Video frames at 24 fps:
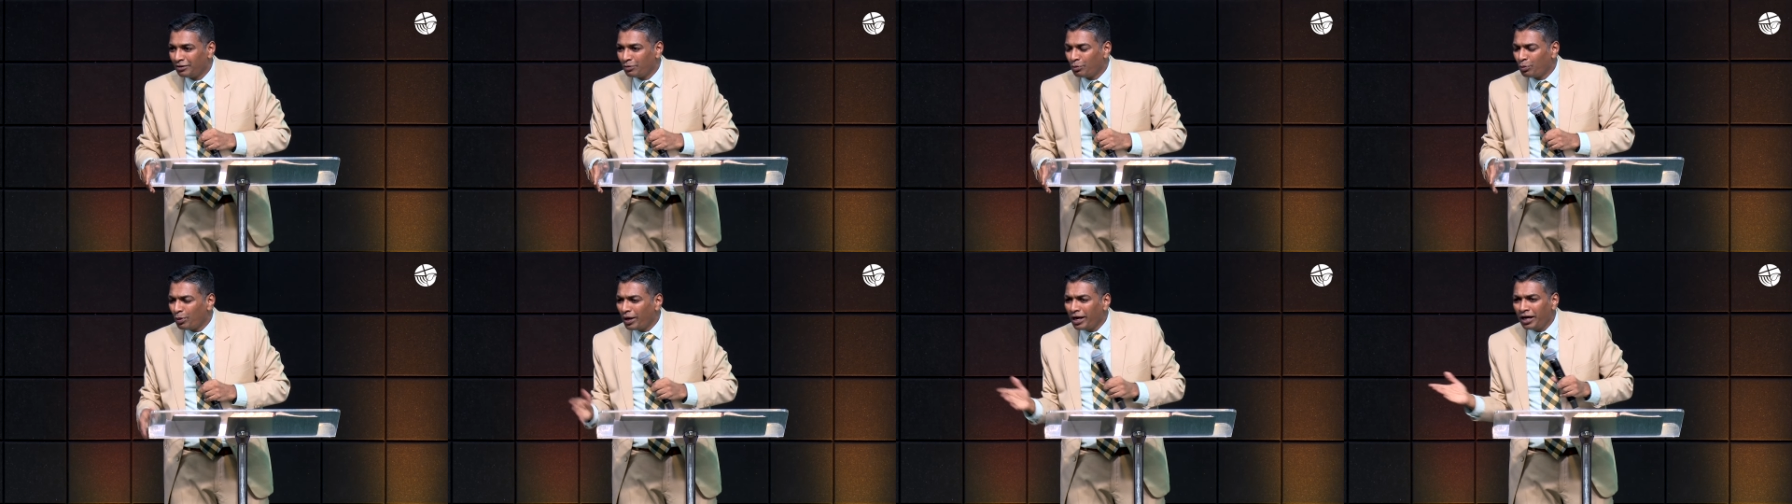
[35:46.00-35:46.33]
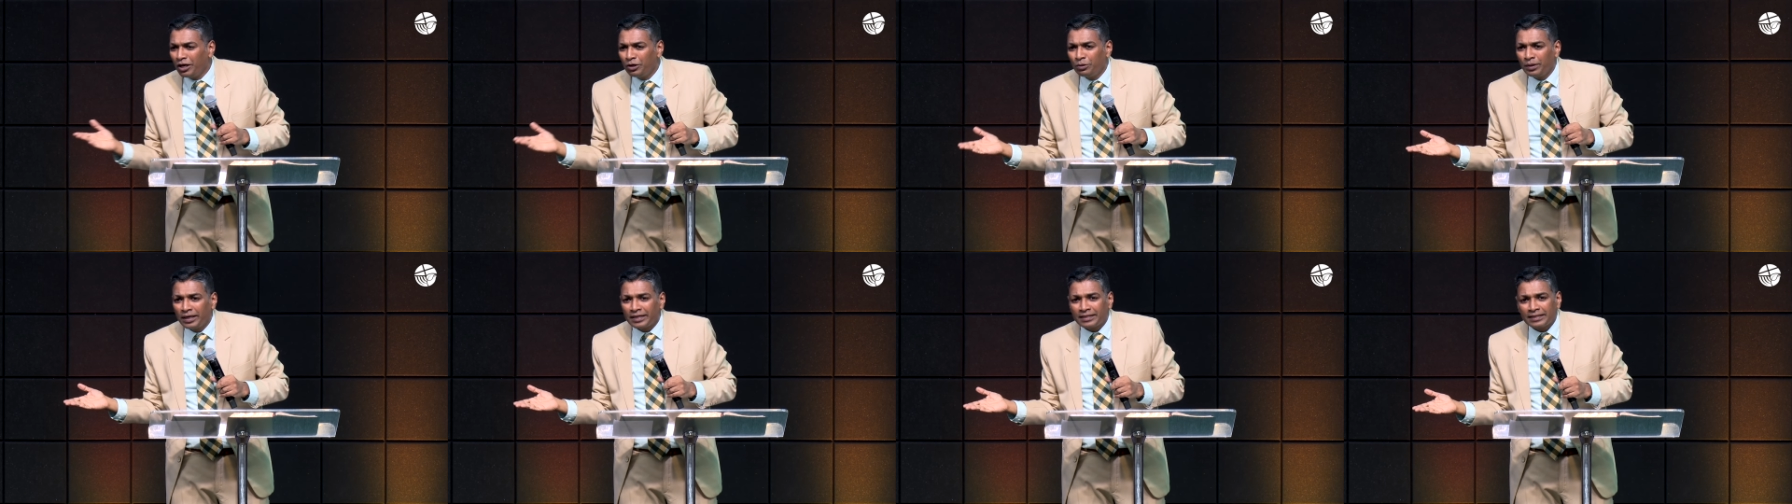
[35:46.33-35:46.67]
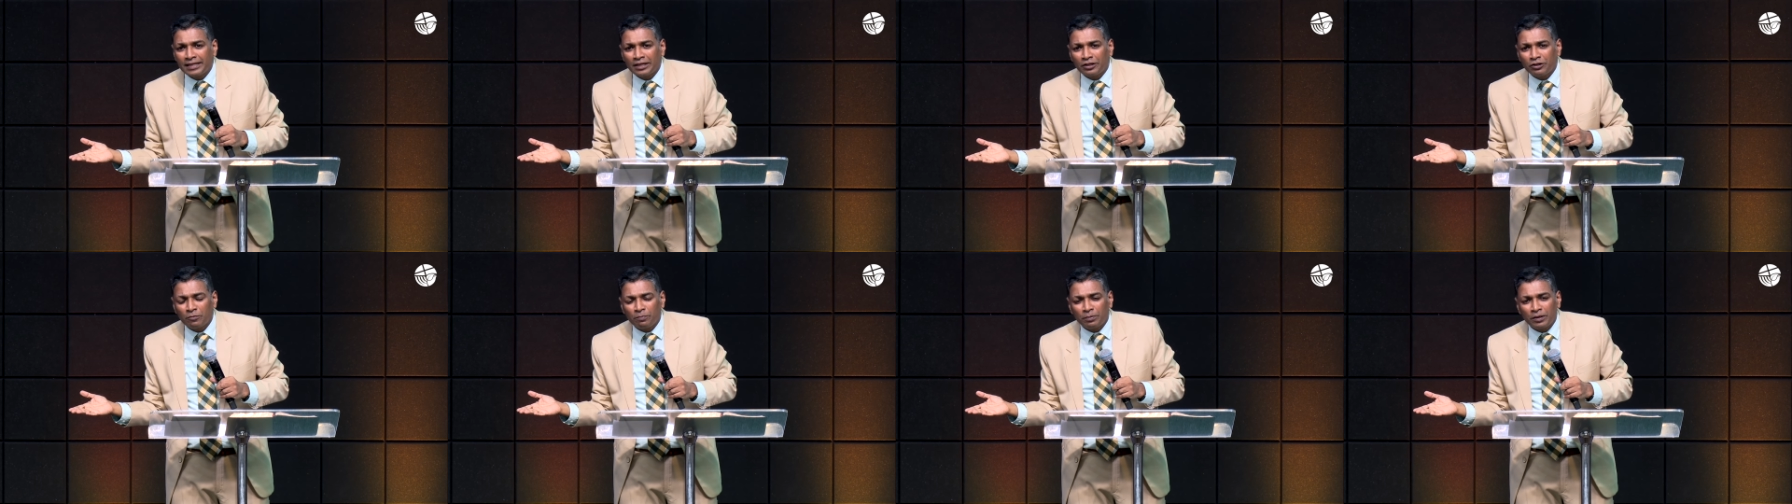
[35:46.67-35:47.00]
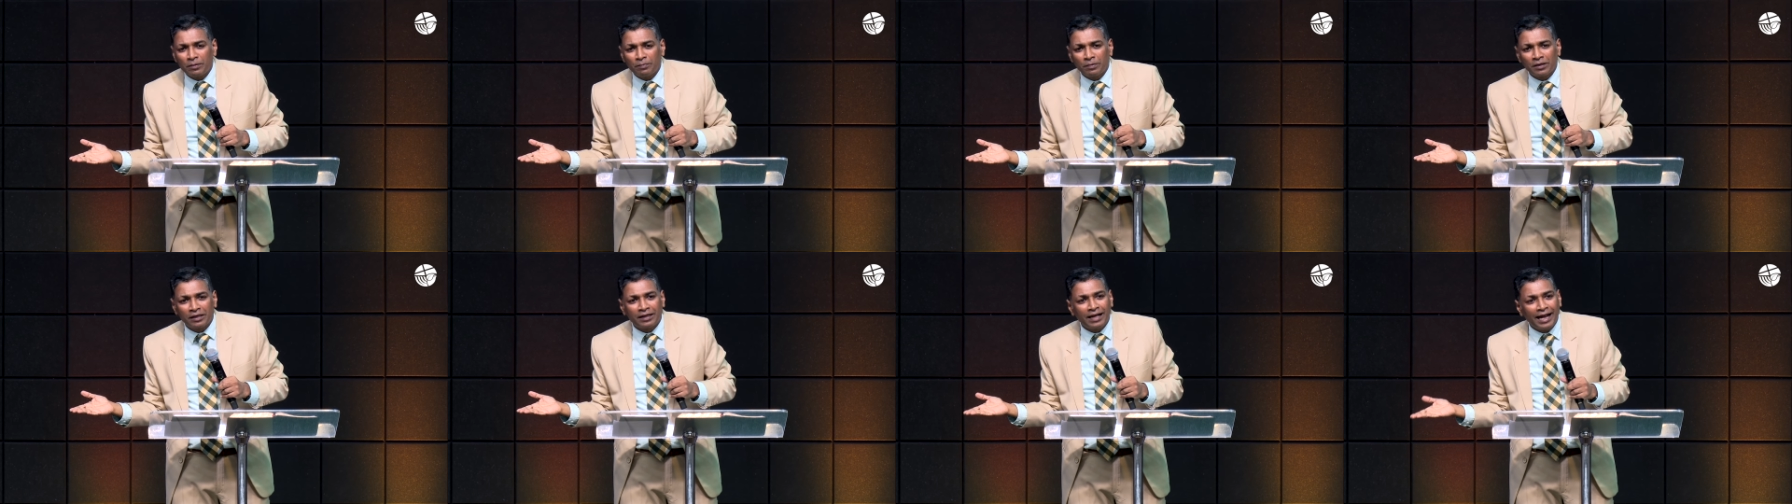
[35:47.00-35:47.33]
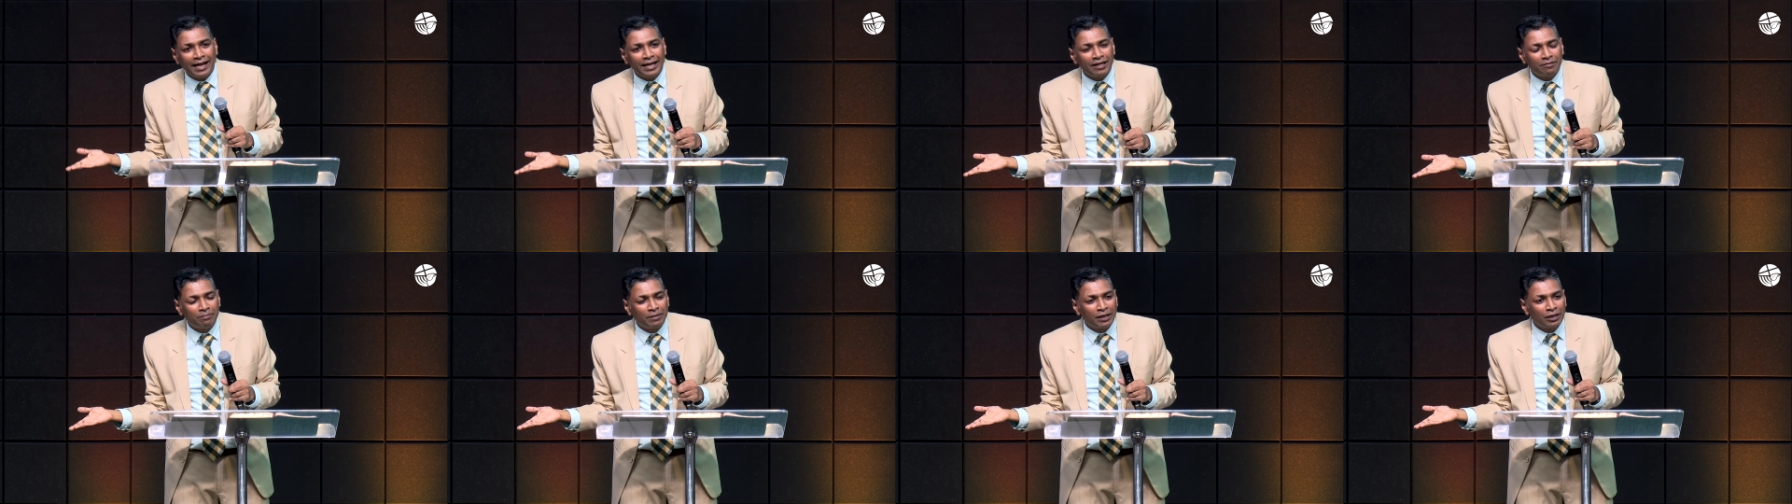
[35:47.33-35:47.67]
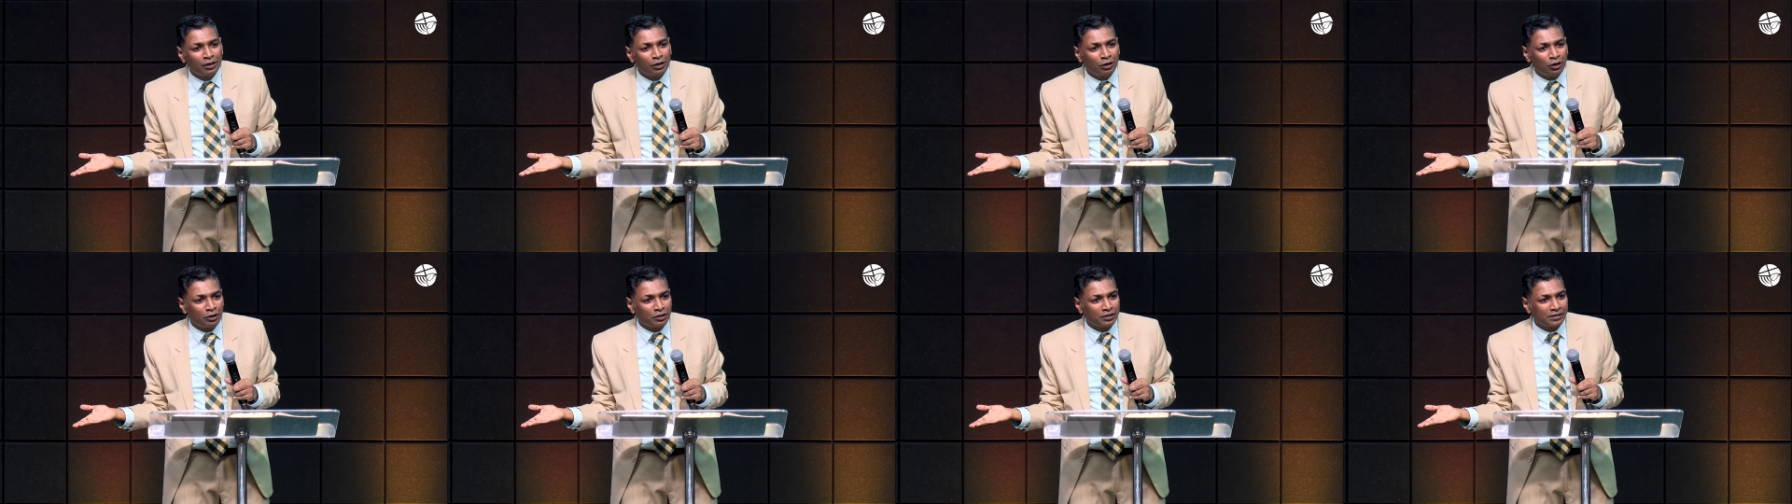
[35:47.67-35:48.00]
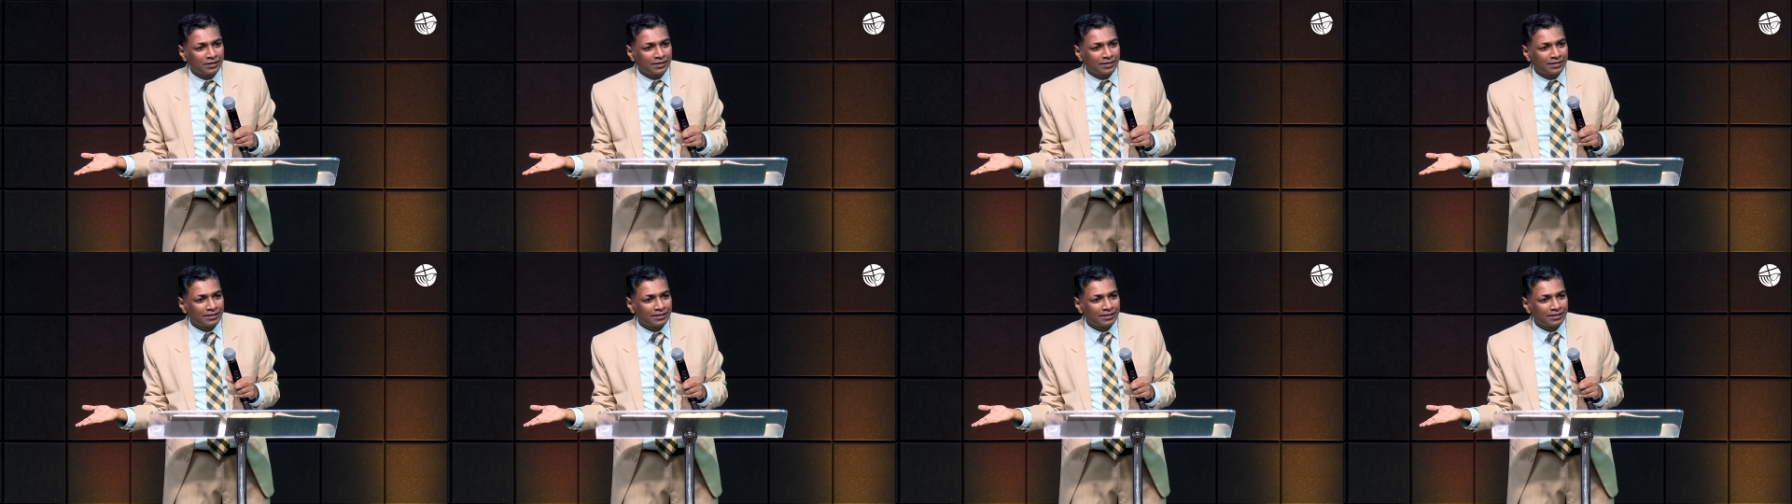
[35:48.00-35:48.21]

Where do I take your people? Guide me, Lord.